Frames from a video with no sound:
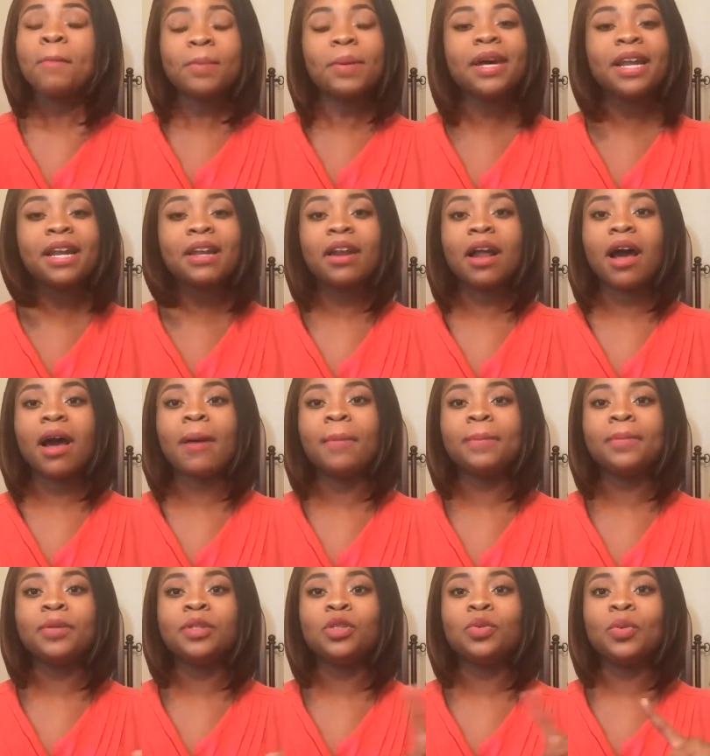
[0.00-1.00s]
But
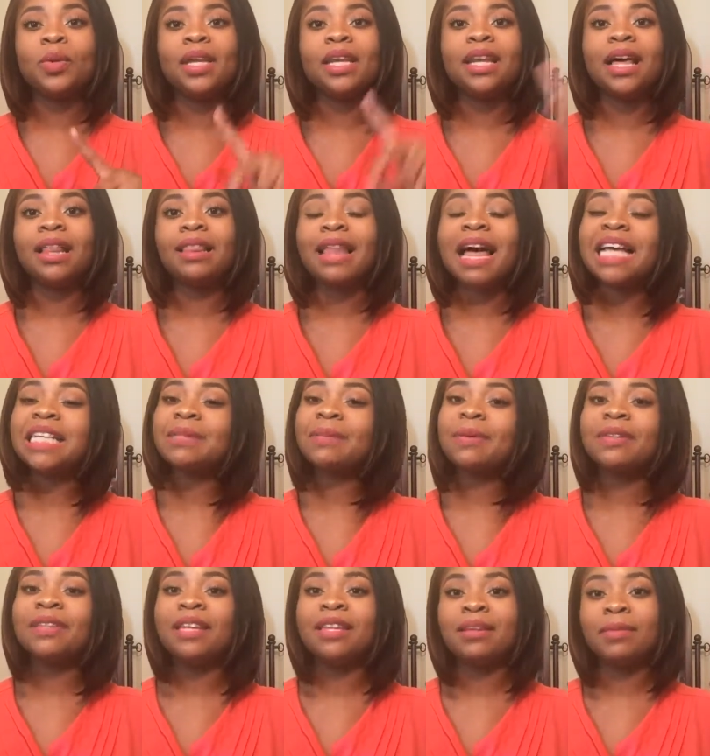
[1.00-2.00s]
um, between last
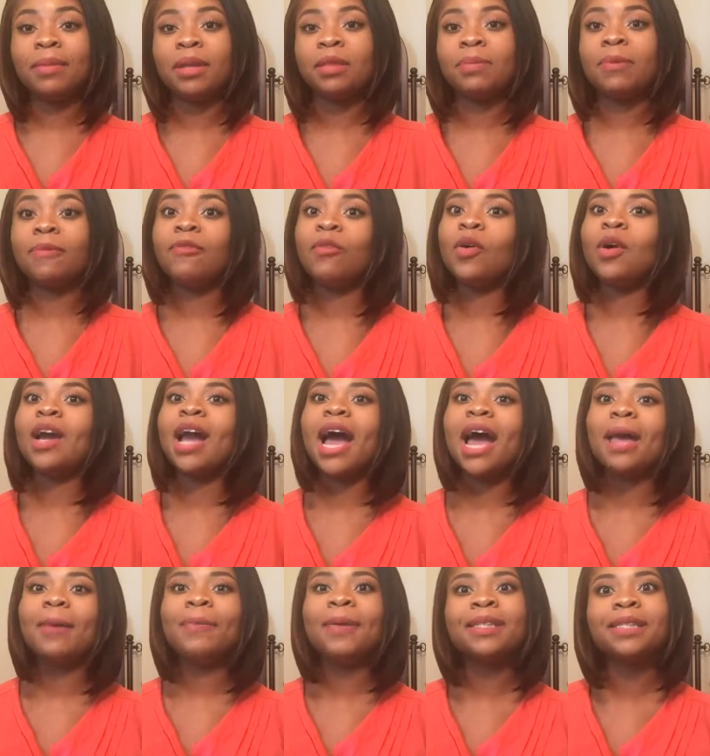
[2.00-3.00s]
month and the month before,
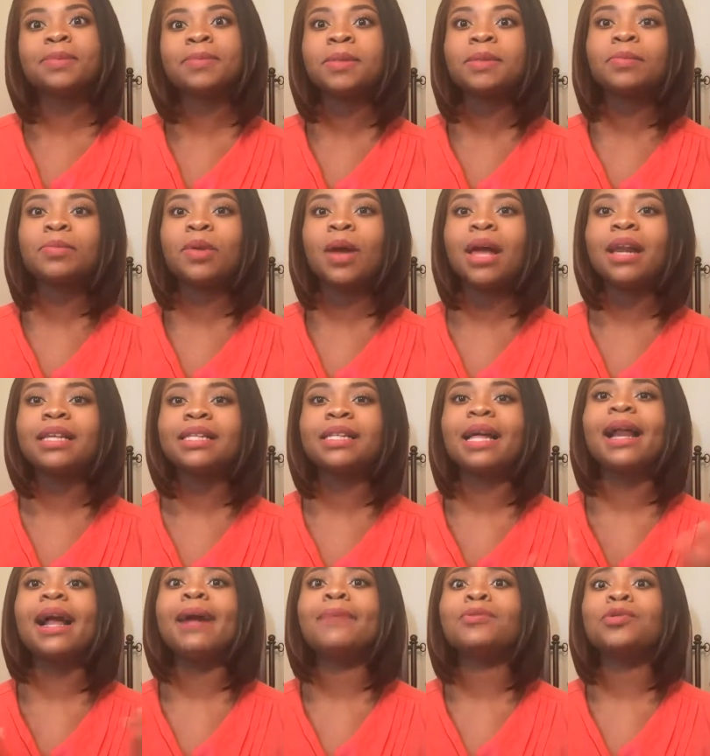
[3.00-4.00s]
I picked up some products
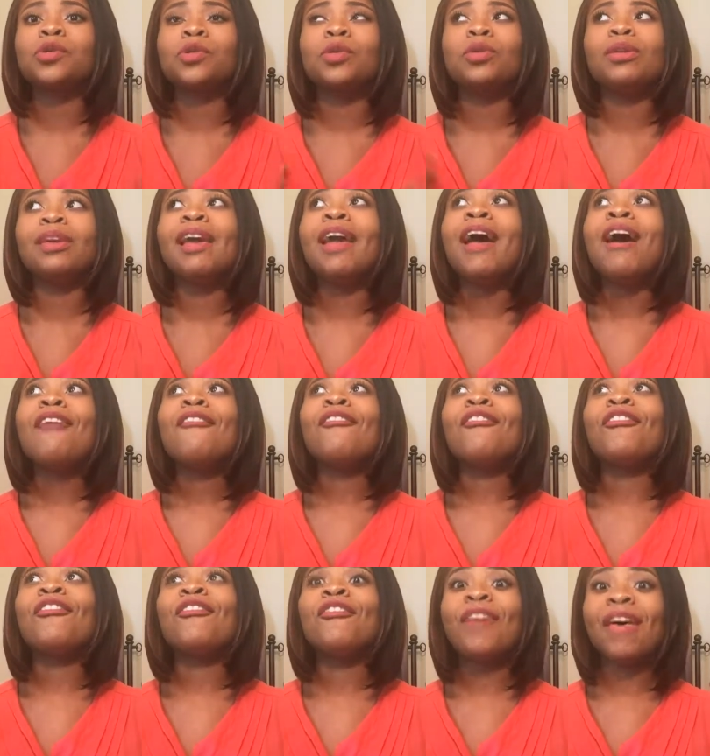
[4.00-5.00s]
that I absolutely
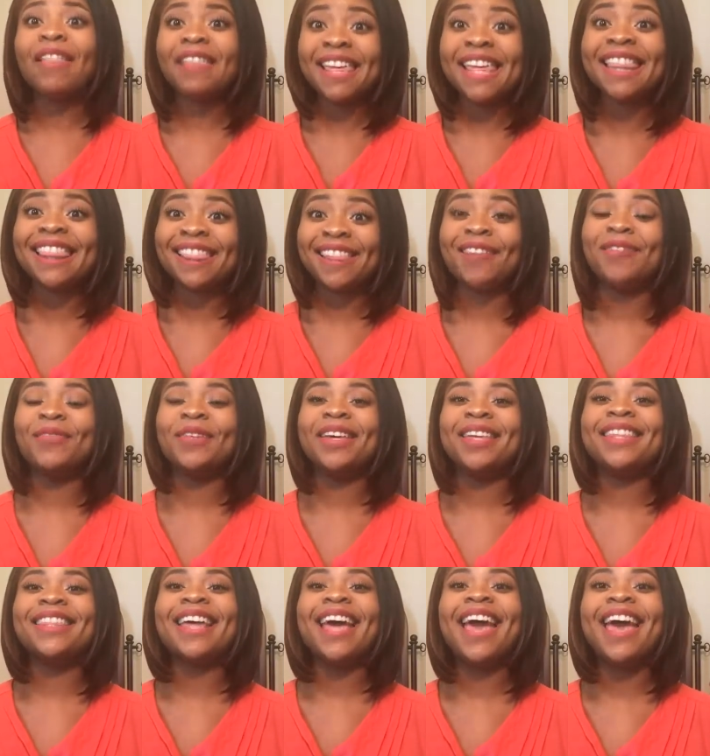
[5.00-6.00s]
fell in love
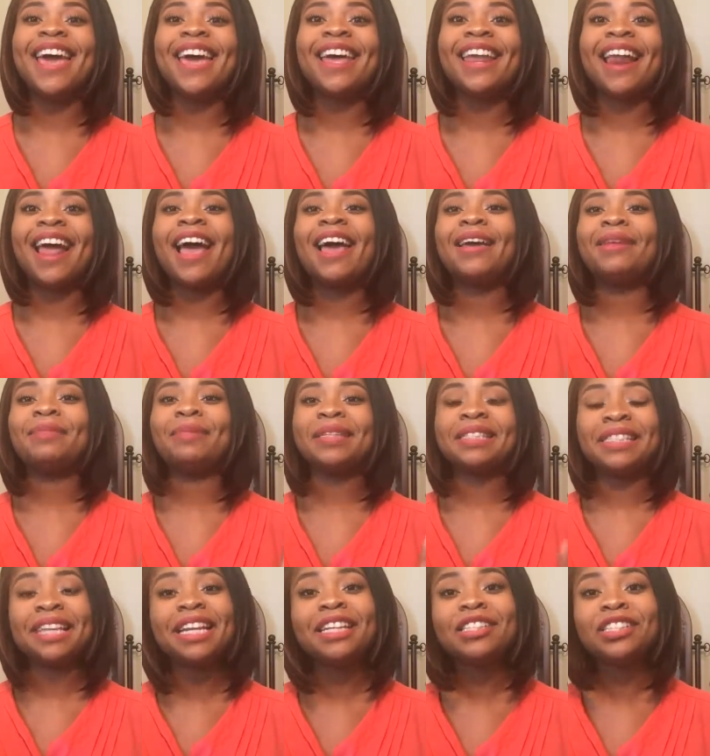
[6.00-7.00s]
with and I'm
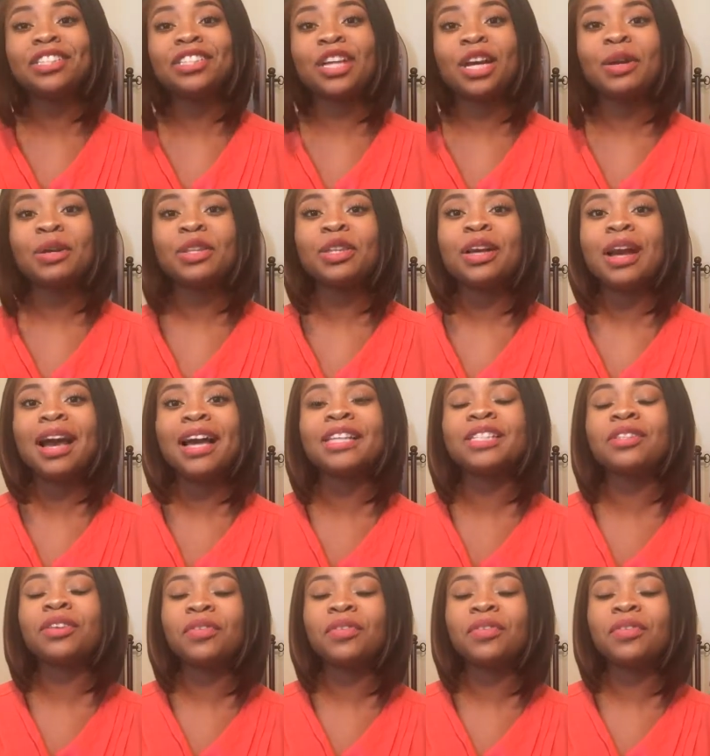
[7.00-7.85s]
excited to share with you guys.